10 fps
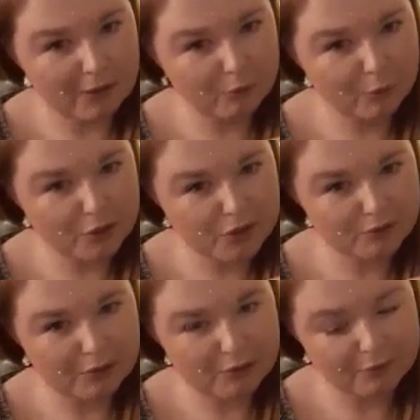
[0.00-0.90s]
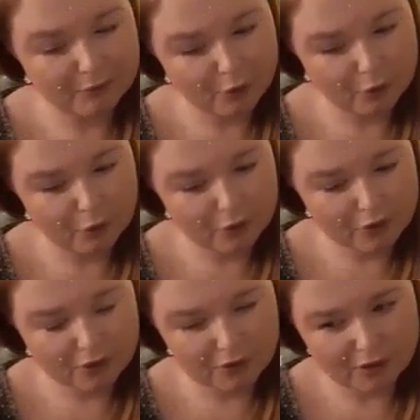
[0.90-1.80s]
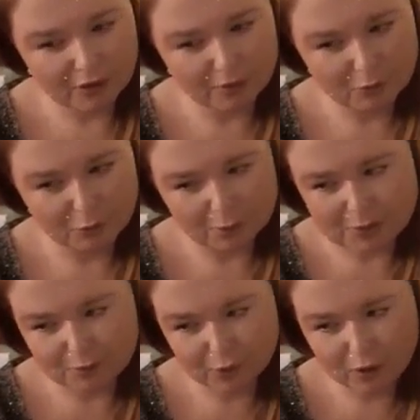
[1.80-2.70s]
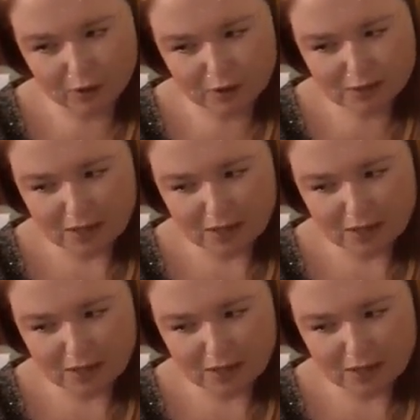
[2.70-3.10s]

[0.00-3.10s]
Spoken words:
wool them around a fork, or a bit of card,